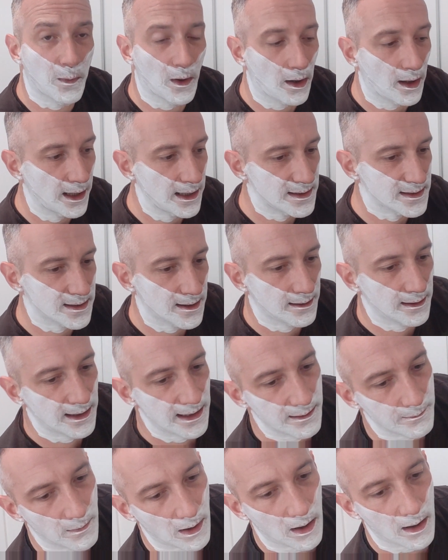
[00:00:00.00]
by,
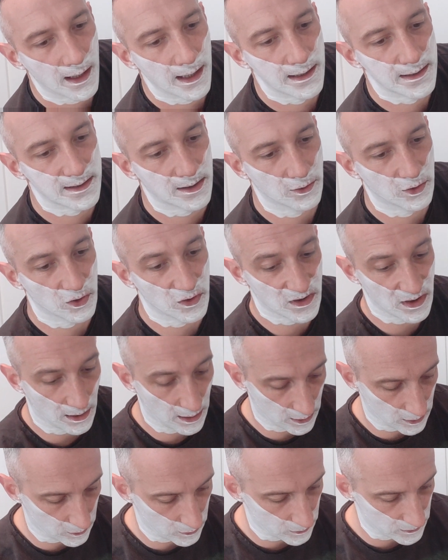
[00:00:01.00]
certainly in my social
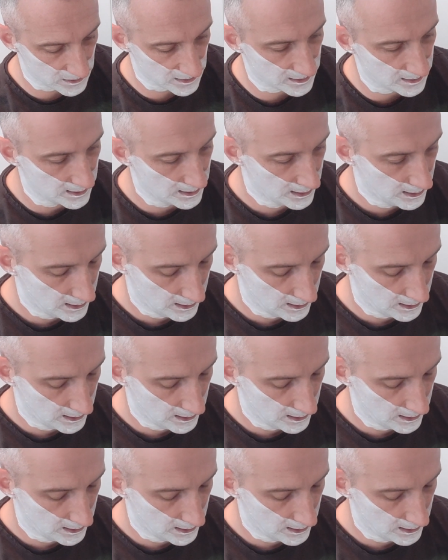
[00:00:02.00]
circles